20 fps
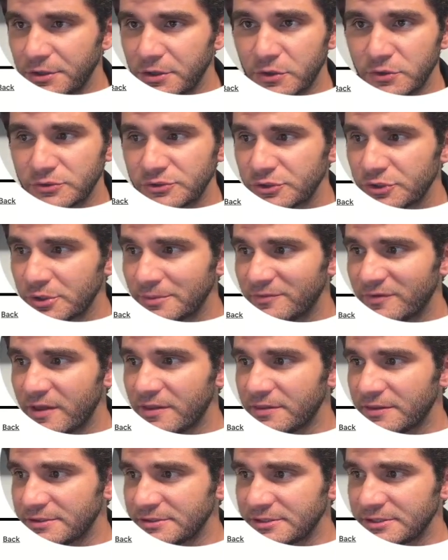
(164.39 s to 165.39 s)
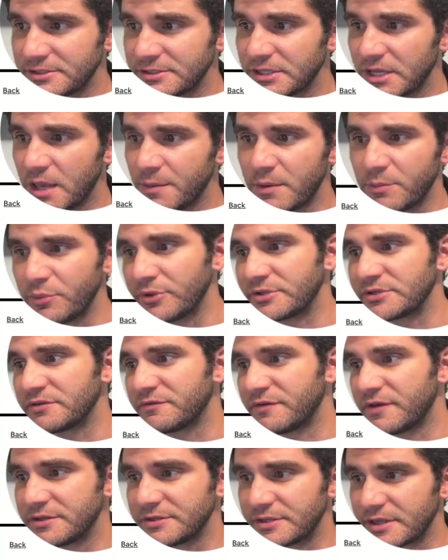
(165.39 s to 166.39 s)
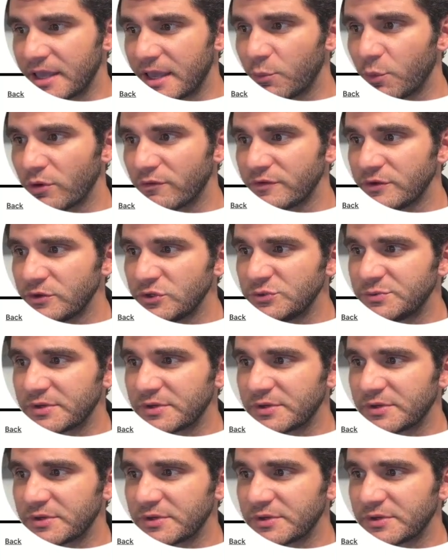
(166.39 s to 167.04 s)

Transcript: circumvent the system and put stuff in to get more views,